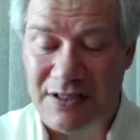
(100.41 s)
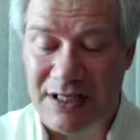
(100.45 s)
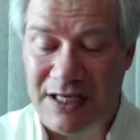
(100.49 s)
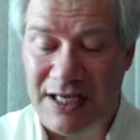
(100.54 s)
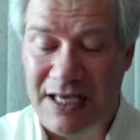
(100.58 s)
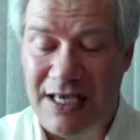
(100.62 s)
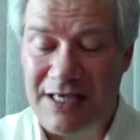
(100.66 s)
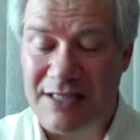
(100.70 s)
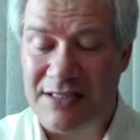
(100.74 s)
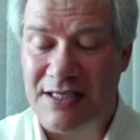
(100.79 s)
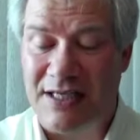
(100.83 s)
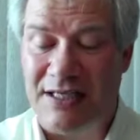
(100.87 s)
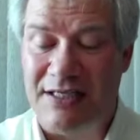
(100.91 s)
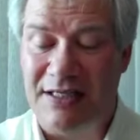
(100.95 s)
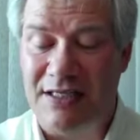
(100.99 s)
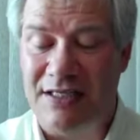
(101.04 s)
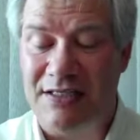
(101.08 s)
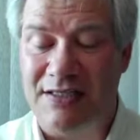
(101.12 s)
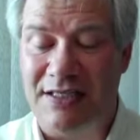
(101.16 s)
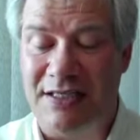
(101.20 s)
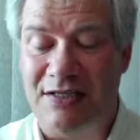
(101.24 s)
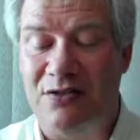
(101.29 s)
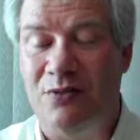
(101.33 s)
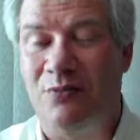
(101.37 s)
In a case like
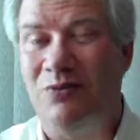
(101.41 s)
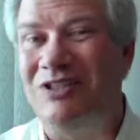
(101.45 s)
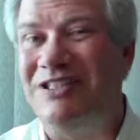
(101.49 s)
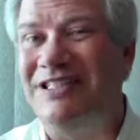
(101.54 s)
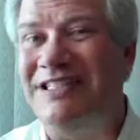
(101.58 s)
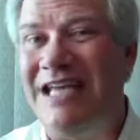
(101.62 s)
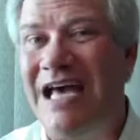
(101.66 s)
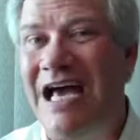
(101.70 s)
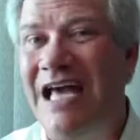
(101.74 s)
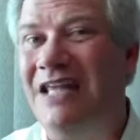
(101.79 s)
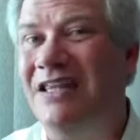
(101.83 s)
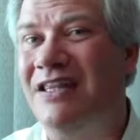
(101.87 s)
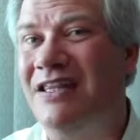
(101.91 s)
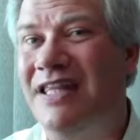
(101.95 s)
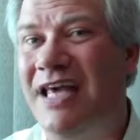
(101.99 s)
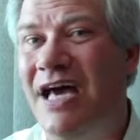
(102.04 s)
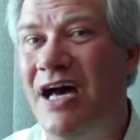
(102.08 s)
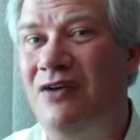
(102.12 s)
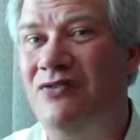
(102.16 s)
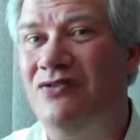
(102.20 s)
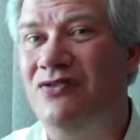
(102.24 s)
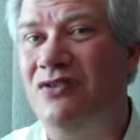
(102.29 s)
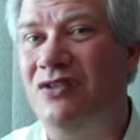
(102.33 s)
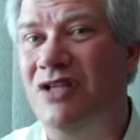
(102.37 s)
this, that's almost
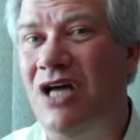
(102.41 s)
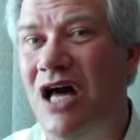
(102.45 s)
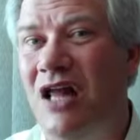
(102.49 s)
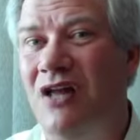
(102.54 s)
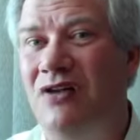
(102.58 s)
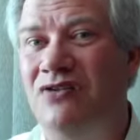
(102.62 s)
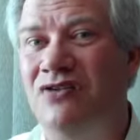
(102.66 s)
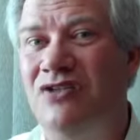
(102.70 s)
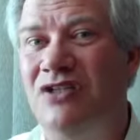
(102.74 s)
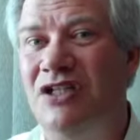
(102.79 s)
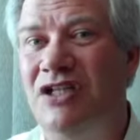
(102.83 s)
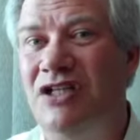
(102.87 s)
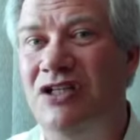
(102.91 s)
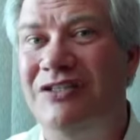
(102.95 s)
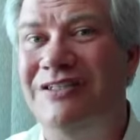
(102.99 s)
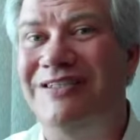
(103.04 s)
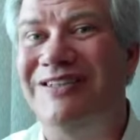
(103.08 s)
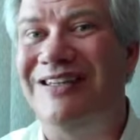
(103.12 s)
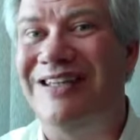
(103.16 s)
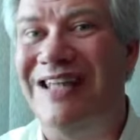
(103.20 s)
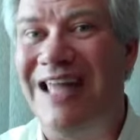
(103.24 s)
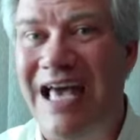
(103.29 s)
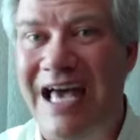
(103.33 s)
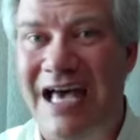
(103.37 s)
$9,000 a year
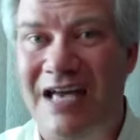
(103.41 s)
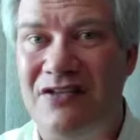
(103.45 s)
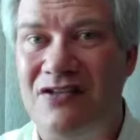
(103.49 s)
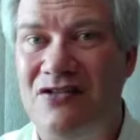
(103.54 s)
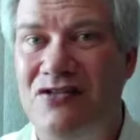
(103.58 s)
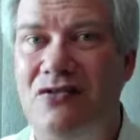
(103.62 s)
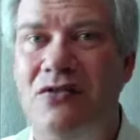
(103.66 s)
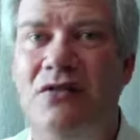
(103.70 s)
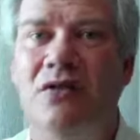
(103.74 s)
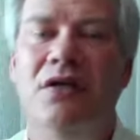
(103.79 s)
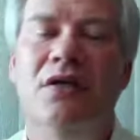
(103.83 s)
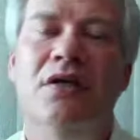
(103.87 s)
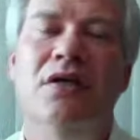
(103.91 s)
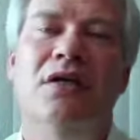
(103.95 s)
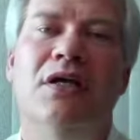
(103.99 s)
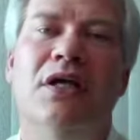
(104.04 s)
less